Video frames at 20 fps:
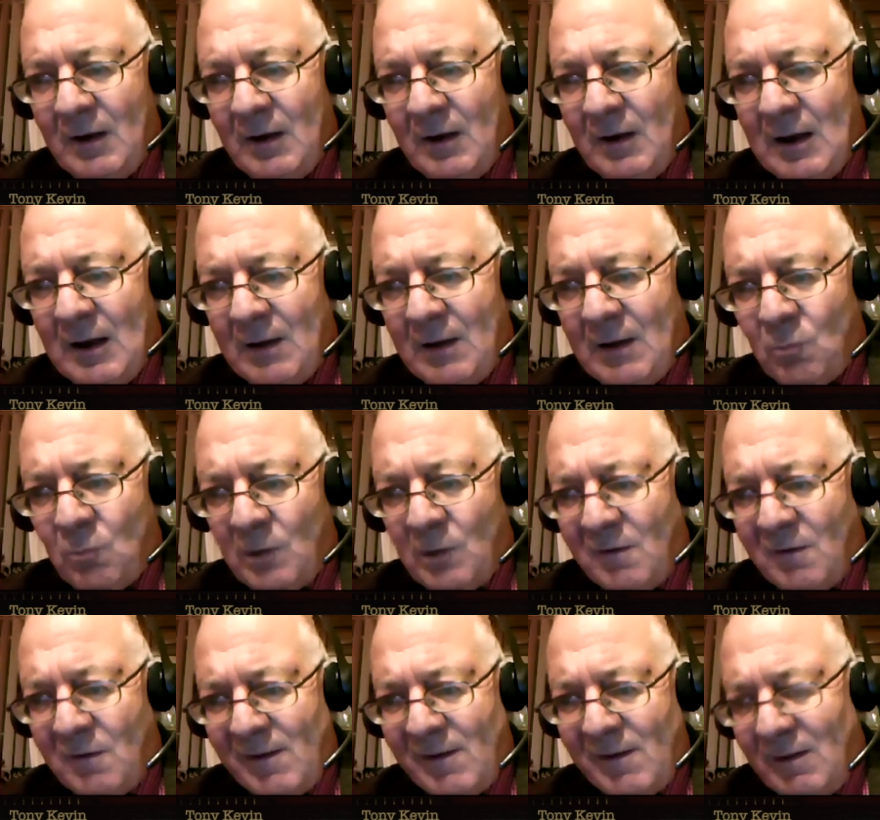And what
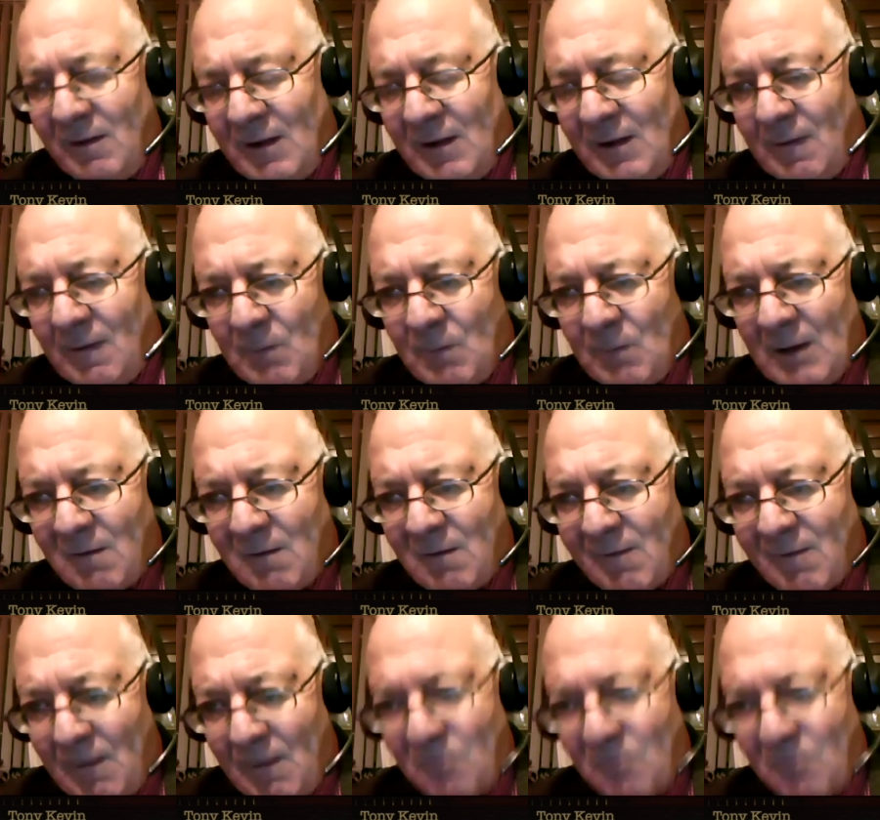does he think about the
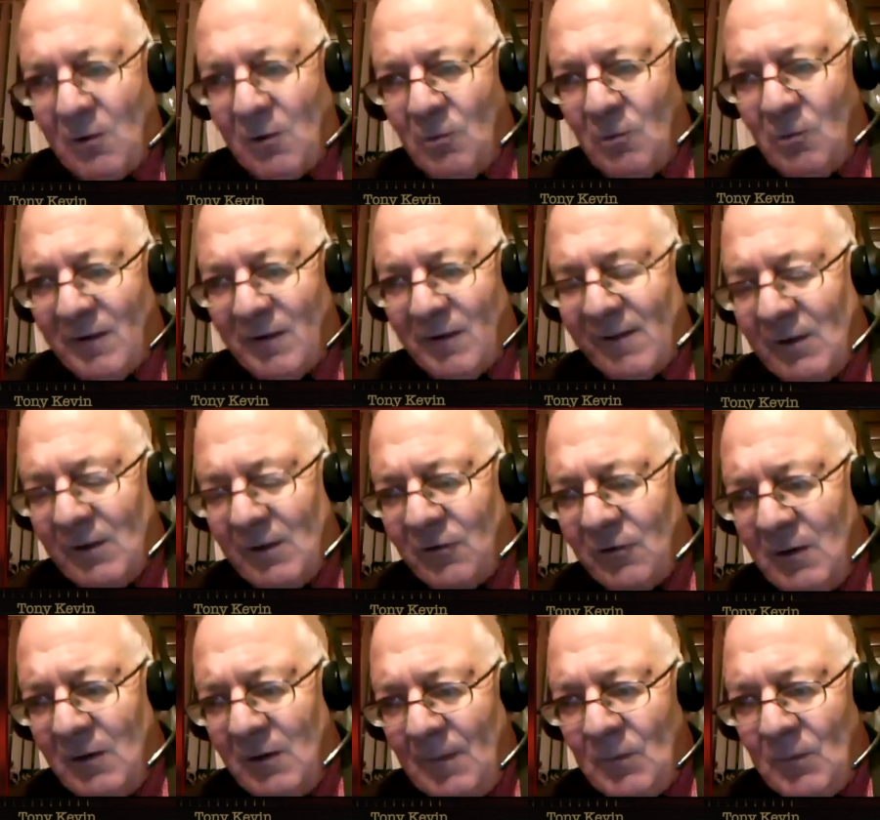subsequent
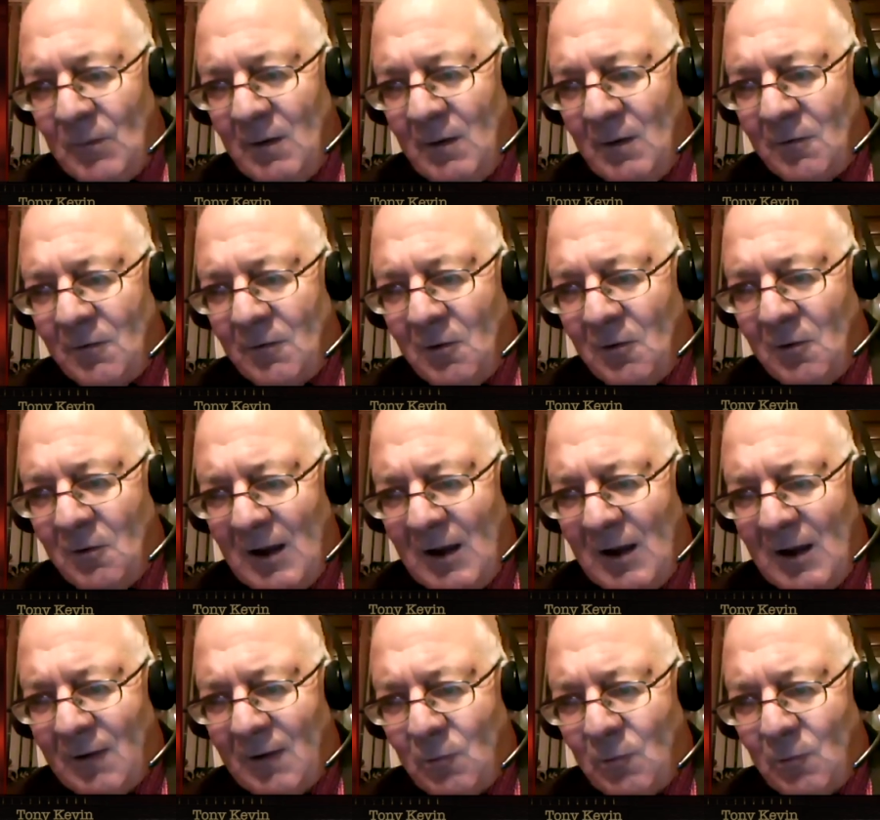decision to allow
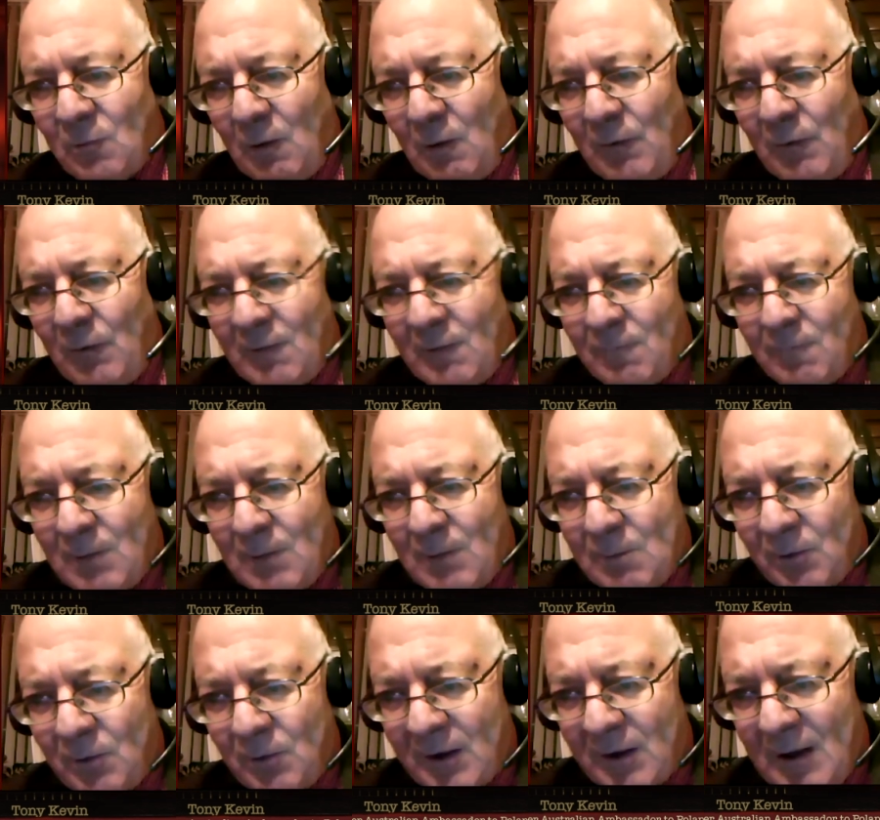1,200
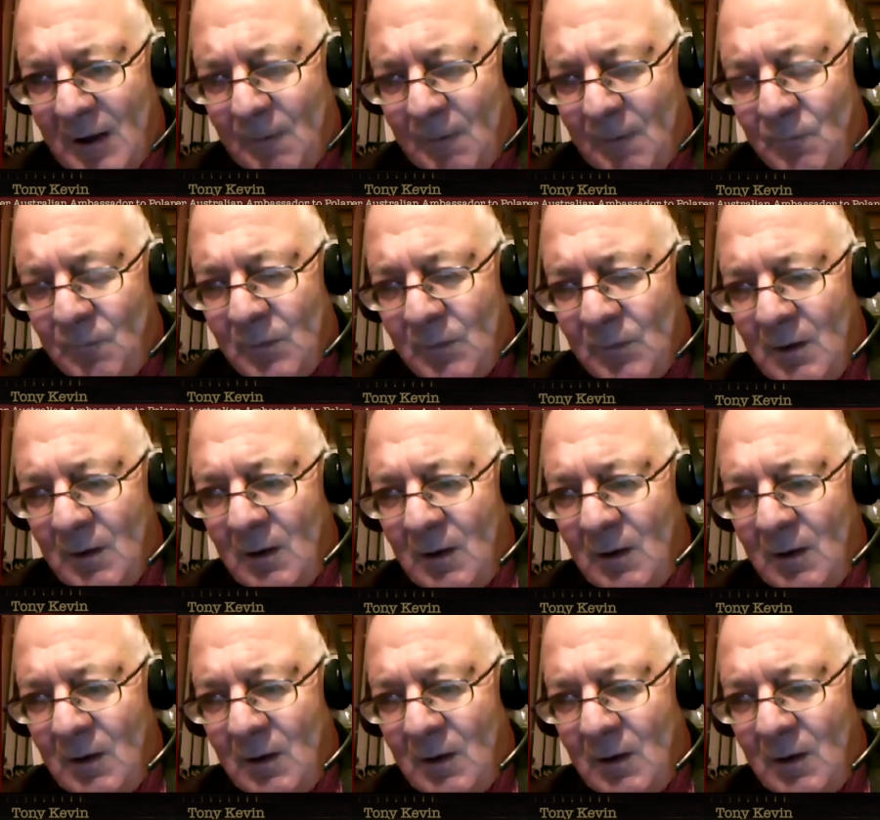people to come